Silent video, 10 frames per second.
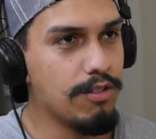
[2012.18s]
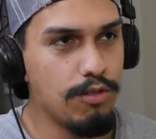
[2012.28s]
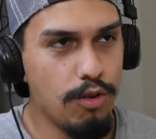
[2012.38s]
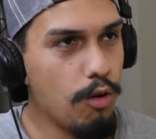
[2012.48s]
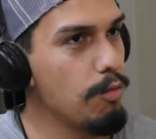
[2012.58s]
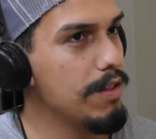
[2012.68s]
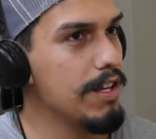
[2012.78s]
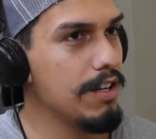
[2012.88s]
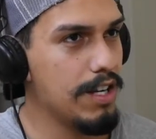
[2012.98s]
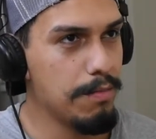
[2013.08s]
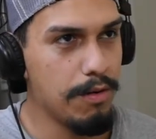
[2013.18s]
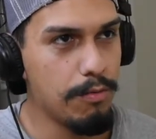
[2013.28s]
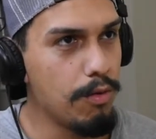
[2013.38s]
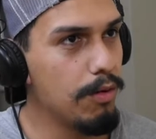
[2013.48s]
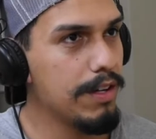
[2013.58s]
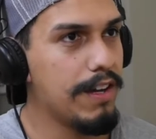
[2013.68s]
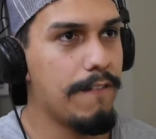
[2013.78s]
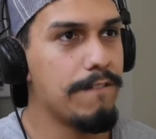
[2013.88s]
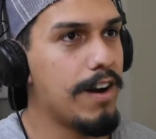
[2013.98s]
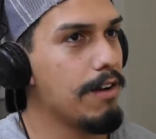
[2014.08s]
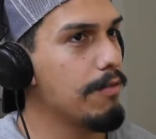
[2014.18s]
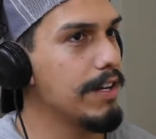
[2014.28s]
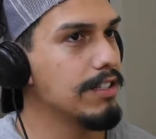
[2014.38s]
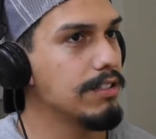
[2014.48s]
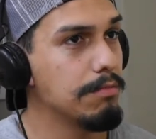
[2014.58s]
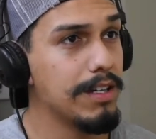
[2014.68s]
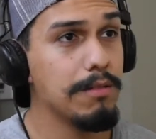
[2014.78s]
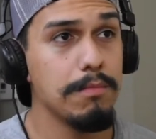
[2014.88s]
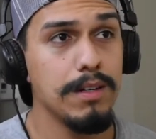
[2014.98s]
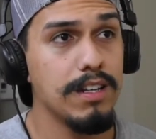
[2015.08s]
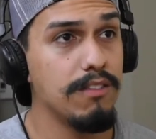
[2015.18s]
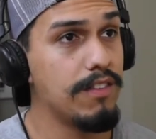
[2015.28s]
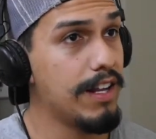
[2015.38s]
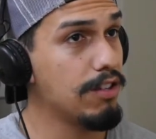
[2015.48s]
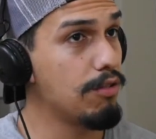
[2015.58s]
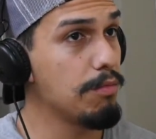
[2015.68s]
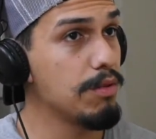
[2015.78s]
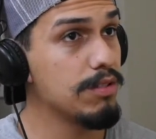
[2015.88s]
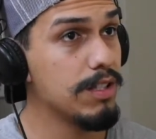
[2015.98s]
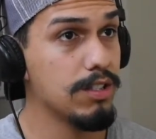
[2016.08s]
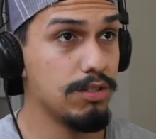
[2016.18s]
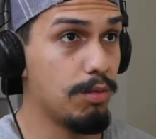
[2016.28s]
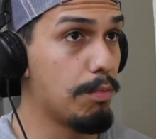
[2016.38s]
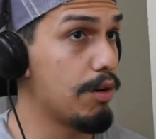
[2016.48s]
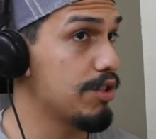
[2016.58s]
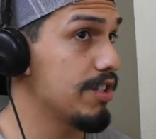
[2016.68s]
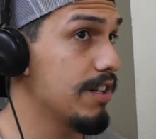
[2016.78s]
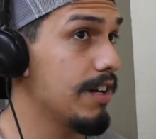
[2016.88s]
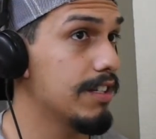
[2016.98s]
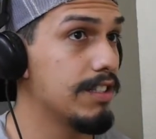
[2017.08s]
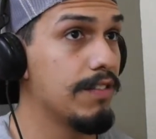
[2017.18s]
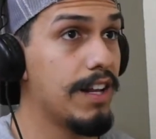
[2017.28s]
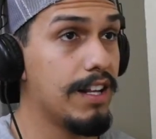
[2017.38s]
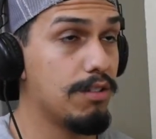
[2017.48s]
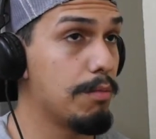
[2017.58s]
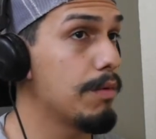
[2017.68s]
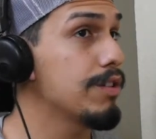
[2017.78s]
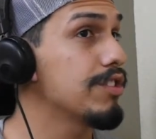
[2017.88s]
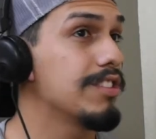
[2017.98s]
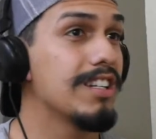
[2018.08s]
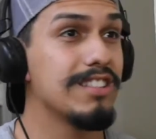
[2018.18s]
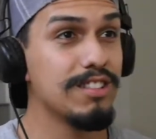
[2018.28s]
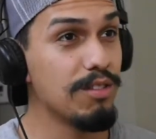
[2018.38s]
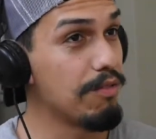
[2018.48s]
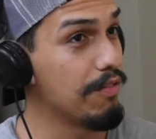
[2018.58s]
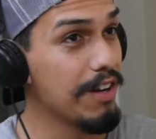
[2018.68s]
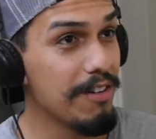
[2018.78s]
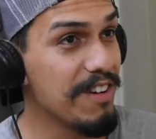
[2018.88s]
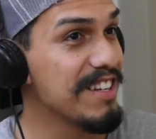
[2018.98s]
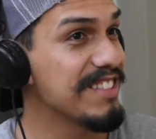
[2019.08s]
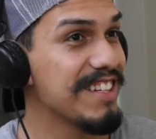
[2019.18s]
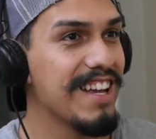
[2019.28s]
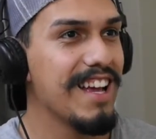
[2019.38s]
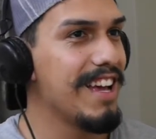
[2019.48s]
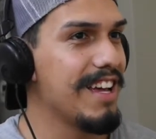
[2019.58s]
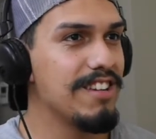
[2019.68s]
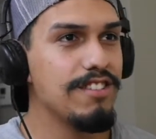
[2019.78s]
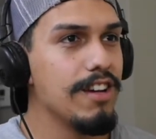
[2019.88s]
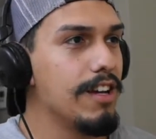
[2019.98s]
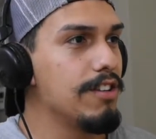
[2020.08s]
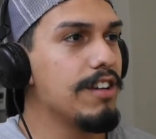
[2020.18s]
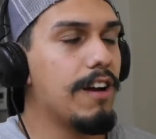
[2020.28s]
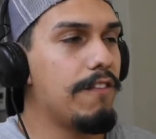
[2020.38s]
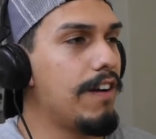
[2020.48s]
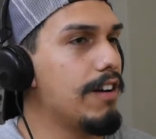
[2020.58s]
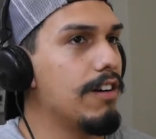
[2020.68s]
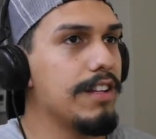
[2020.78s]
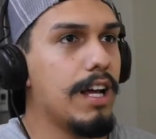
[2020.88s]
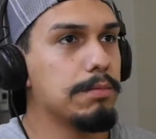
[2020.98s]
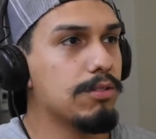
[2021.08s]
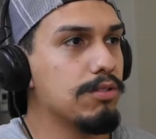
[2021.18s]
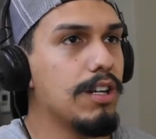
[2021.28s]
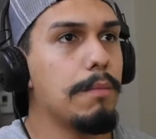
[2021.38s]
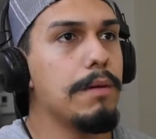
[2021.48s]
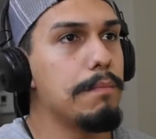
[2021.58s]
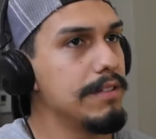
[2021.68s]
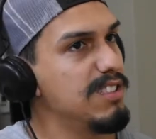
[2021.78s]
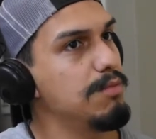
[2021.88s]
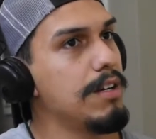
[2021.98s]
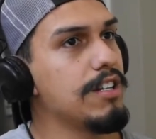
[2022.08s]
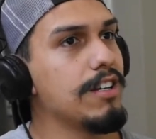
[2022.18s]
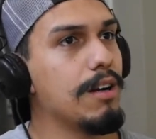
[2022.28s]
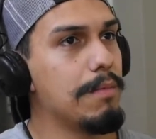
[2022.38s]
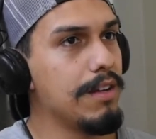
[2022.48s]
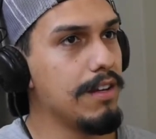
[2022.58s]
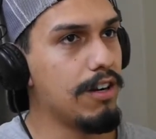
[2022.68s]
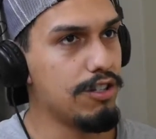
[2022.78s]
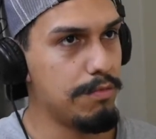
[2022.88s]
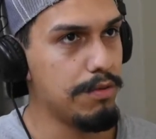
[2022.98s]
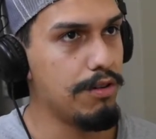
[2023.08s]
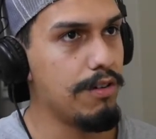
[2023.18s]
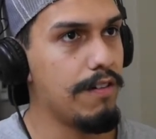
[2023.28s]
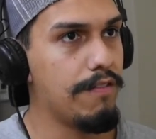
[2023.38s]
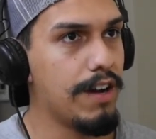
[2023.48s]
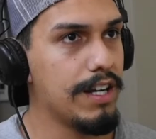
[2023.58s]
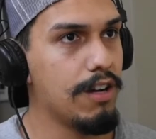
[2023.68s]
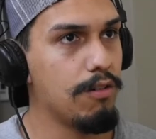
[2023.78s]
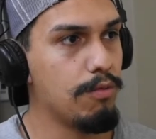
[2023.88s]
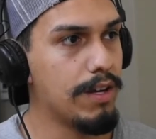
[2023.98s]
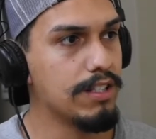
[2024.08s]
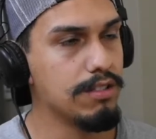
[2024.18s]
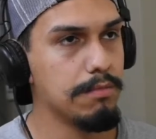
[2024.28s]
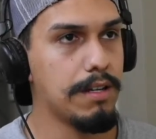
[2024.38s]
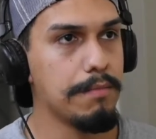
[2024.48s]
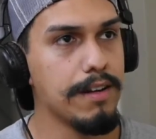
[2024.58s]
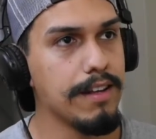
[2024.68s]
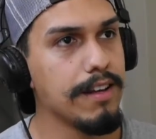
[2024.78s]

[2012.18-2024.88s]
go with it, keep on rolling, and find ways to make money. If it ain't through music, it's through merchandise. If it ain't through merchandise, it's through fundraising. You gotta find all the obstacles. You gotta be a businessman. You gotta be an entrepreneur and find out ways to make money.